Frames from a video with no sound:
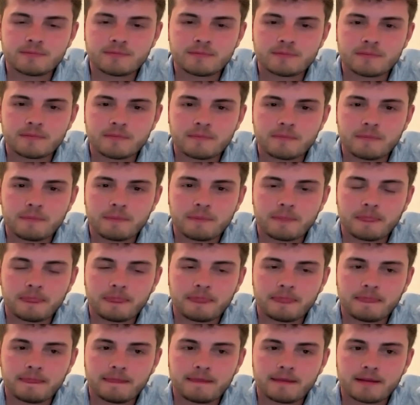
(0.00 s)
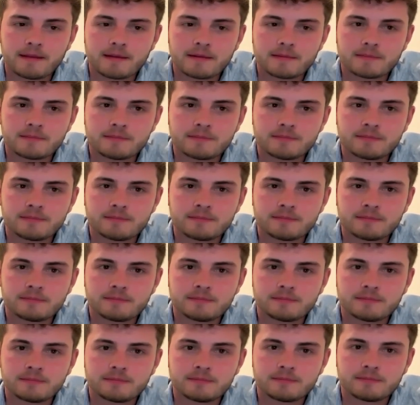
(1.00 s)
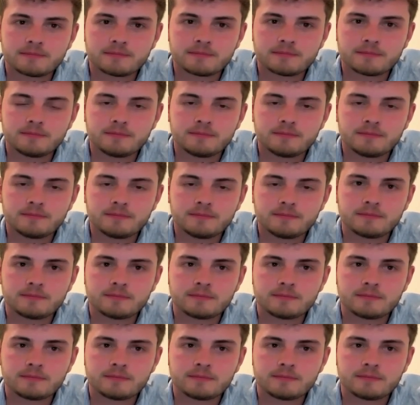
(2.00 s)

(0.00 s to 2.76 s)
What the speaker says: No words are spoken by the person on screen.